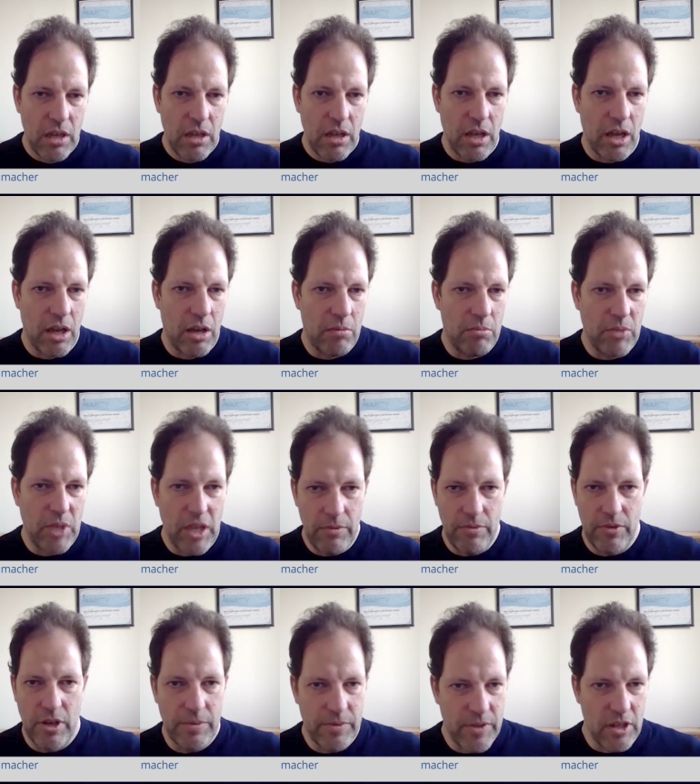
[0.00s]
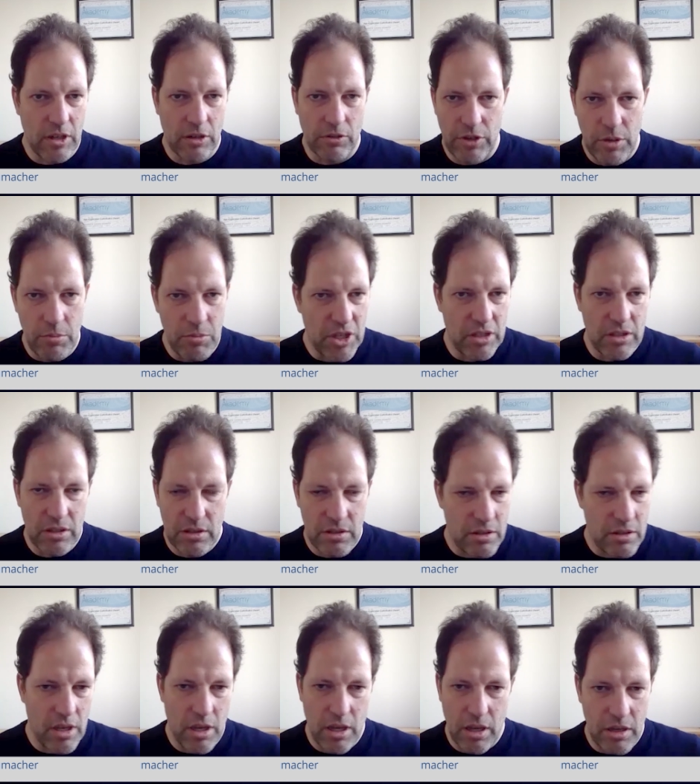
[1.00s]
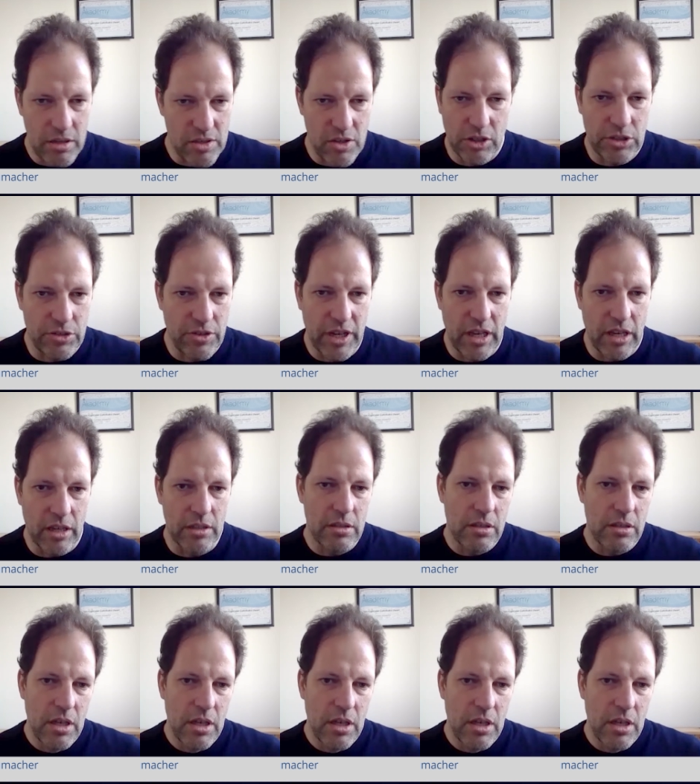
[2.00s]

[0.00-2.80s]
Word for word: Um, even if the agreement uh, is not triggered.